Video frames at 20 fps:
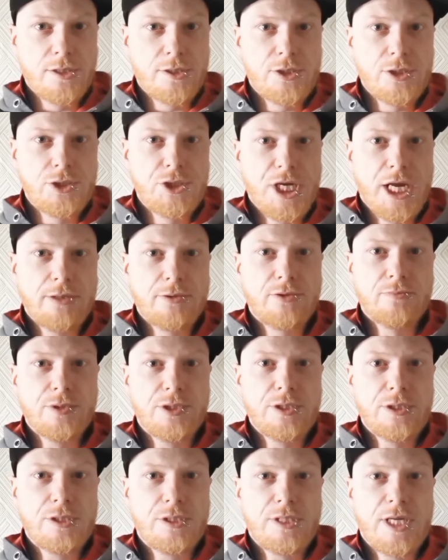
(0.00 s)
Hey,
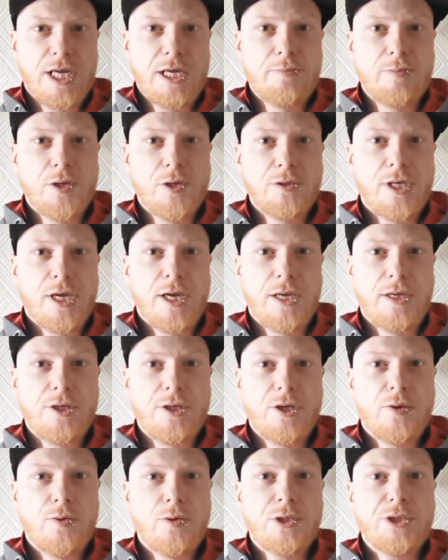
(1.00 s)
this is James from
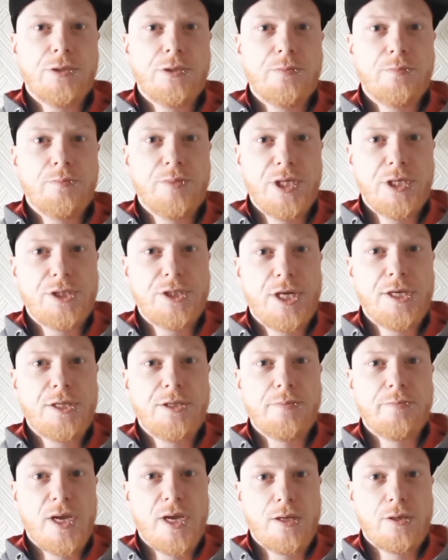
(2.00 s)
Cincinnati Bowtie, and you're
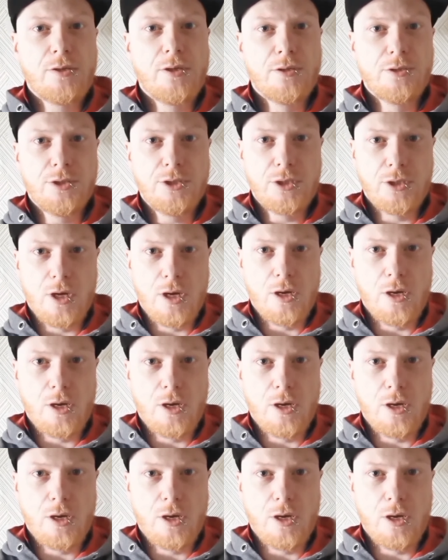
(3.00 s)
watching BJ the Metal